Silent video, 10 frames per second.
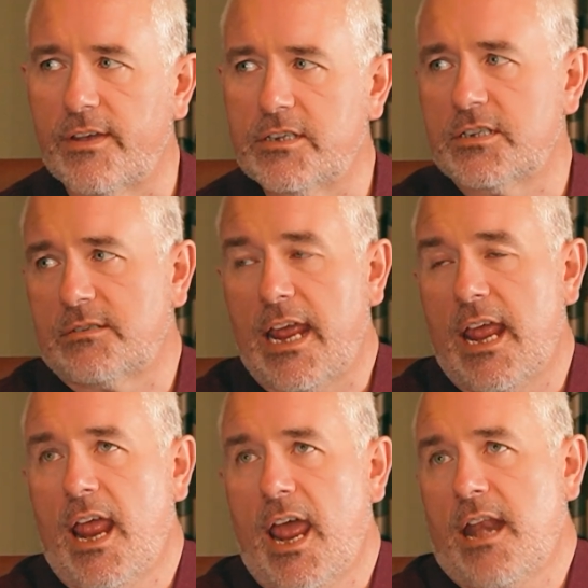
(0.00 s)
it's just,
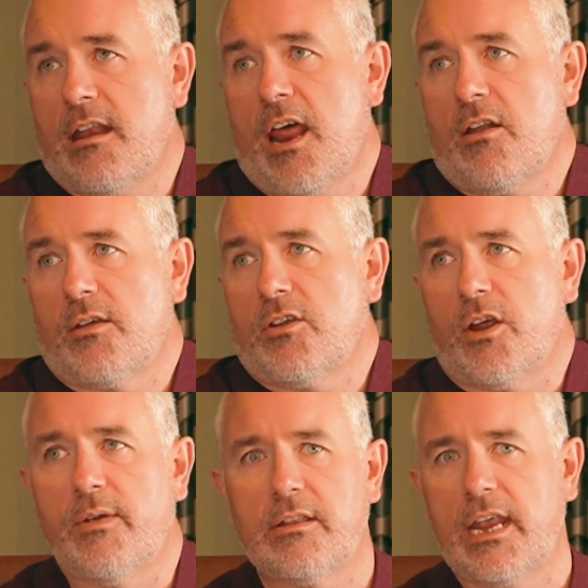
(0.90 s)

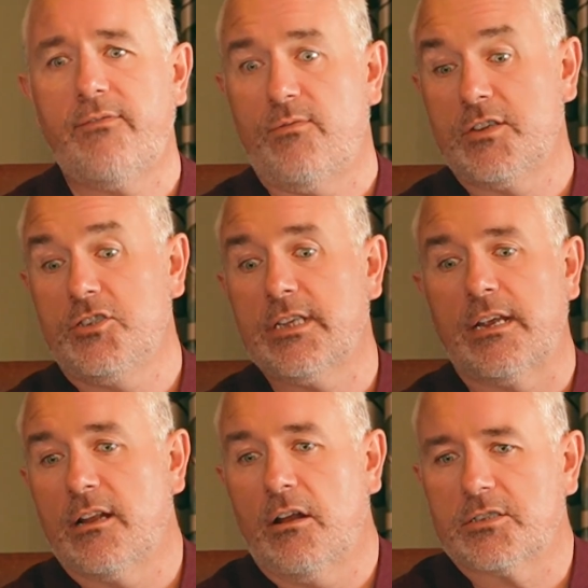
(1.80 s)
as you said,
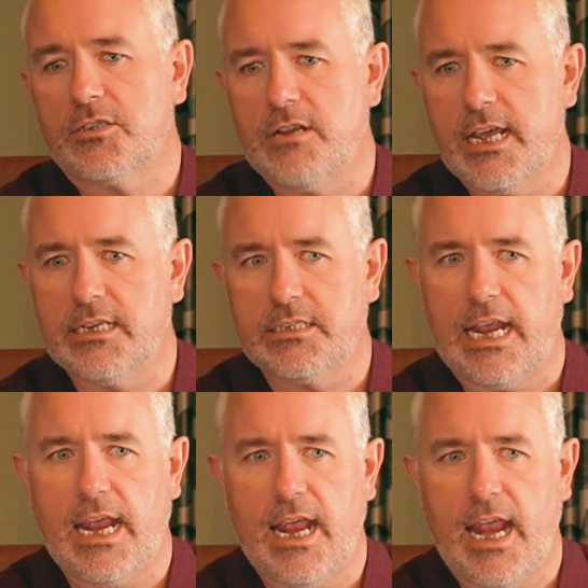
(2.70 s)
in the last 2 years,
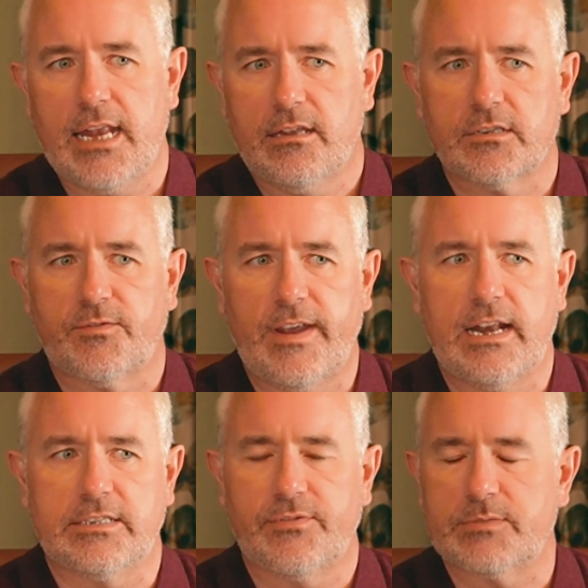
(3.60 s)
it does feel
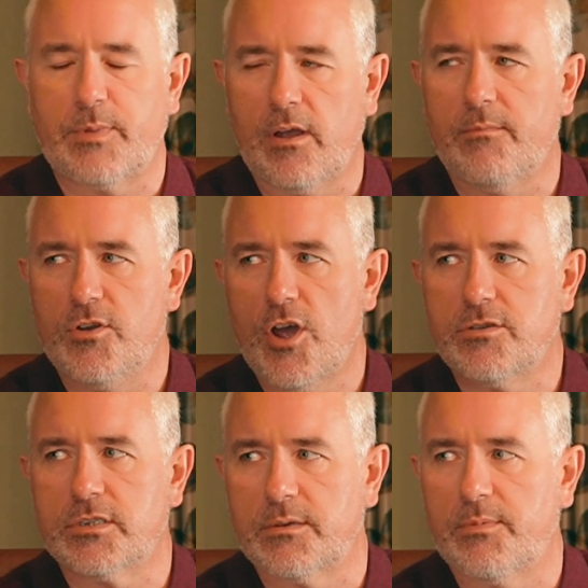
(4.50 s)
as if it's become
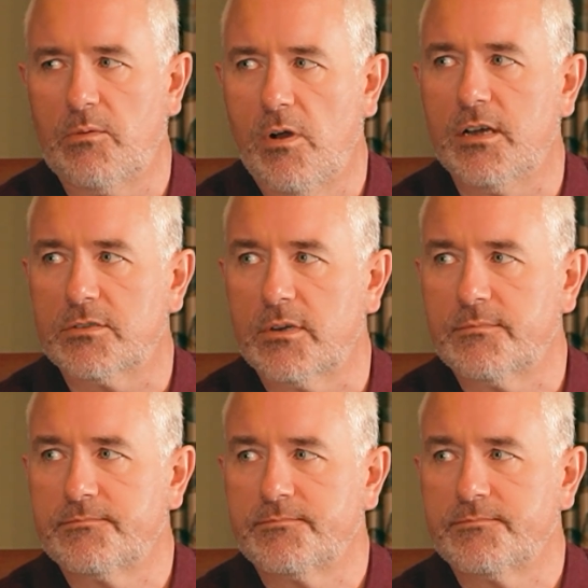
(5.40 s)
noticeably worse, right?